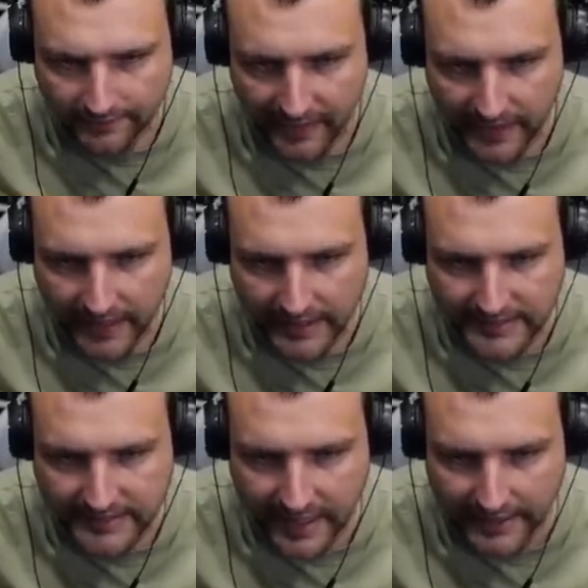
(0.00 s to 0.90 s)
feeling
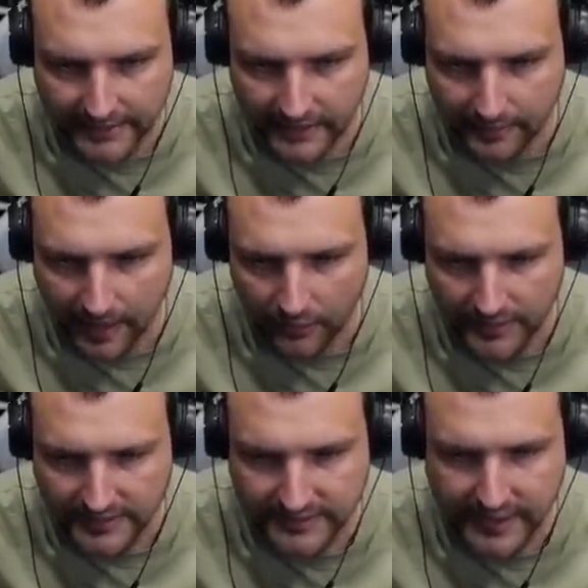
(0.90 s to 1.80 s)
excited about
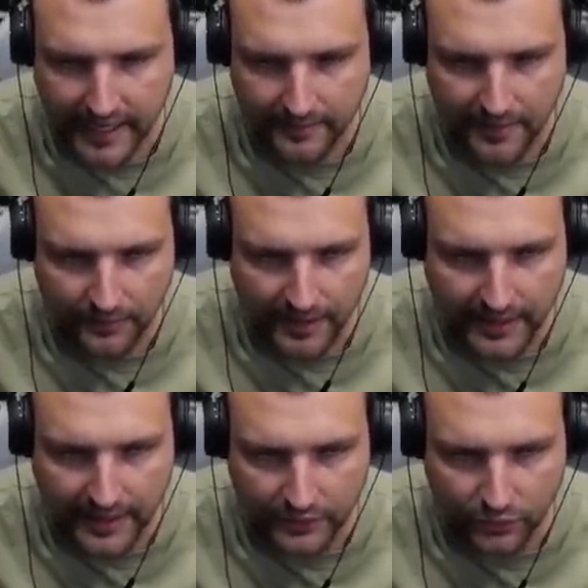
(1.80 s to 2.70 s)
this game, and we
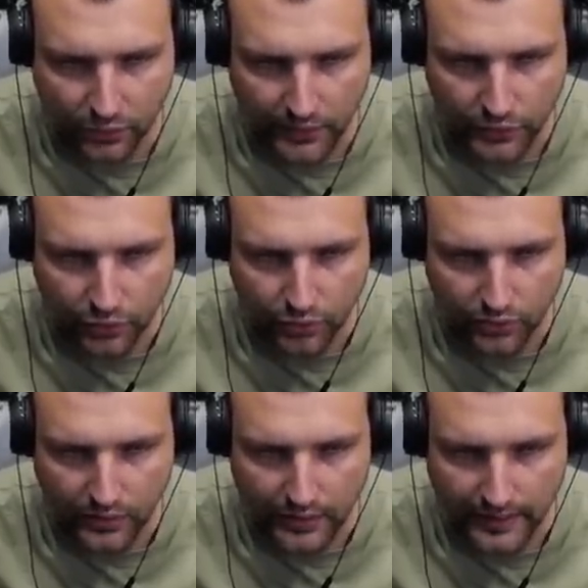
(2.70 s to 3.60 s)
can truly
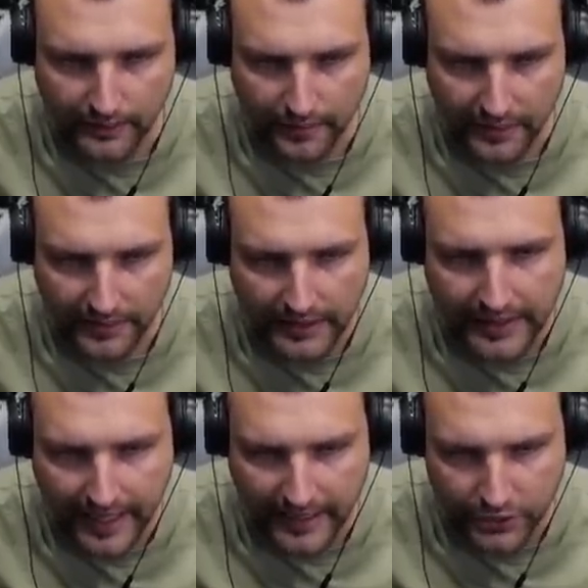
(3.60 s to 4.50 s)
do a bloody
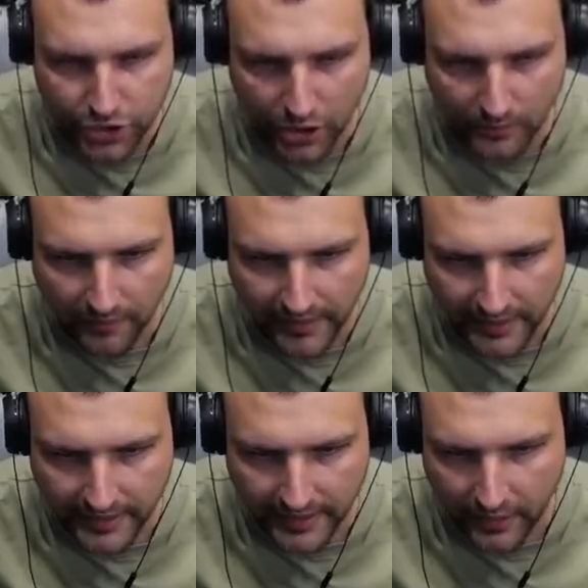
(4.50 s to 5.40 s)
great job over
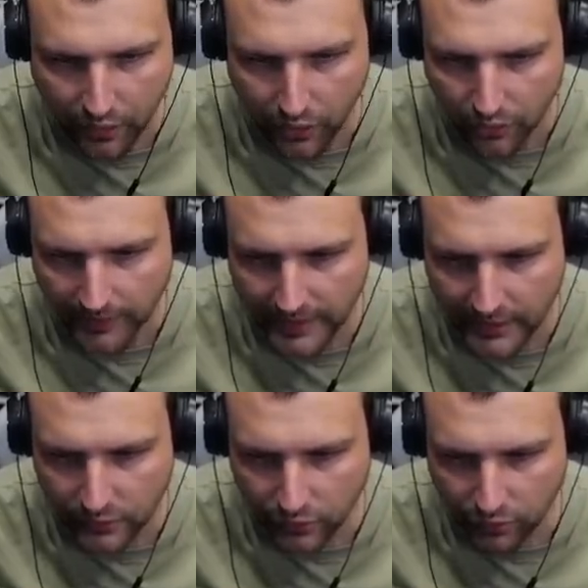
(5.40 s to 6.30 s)
there. All we
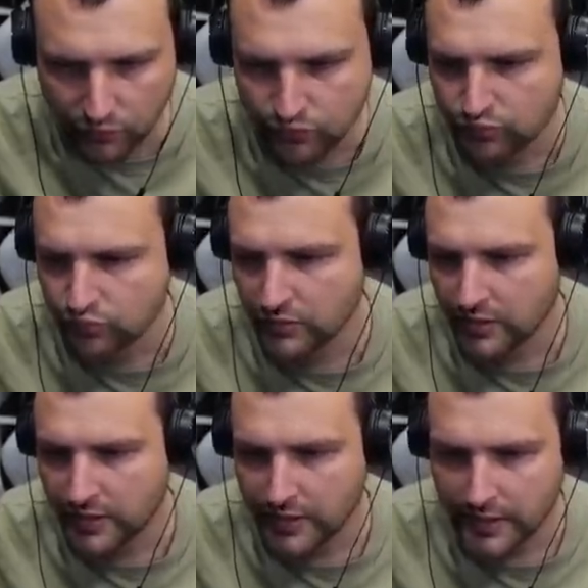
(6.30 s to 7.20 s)
need to do,
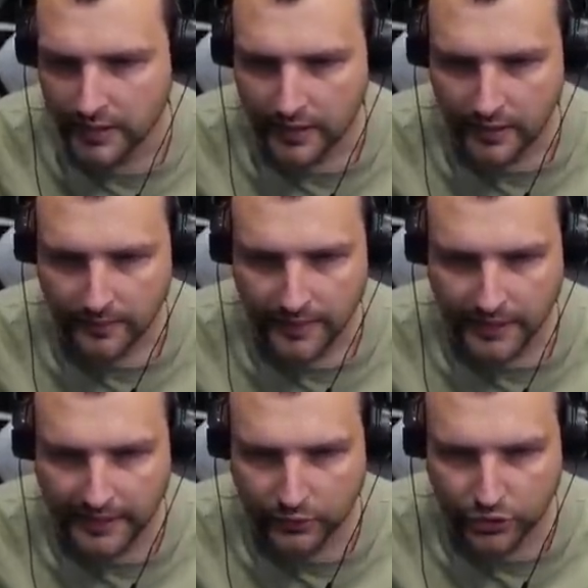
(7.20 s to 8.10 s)
we
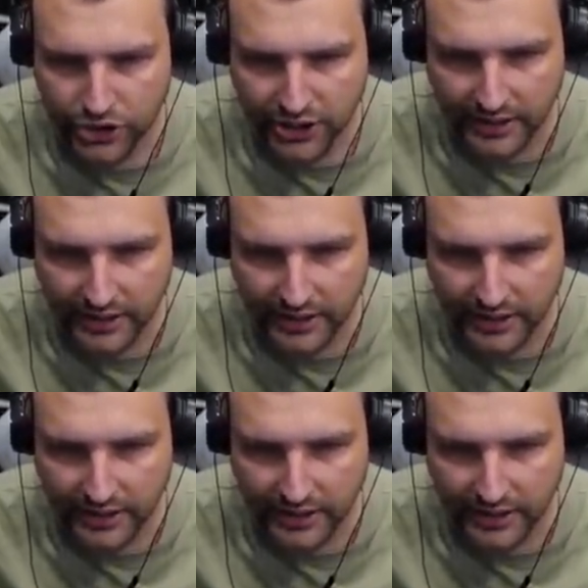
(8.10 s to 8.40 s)
need to chill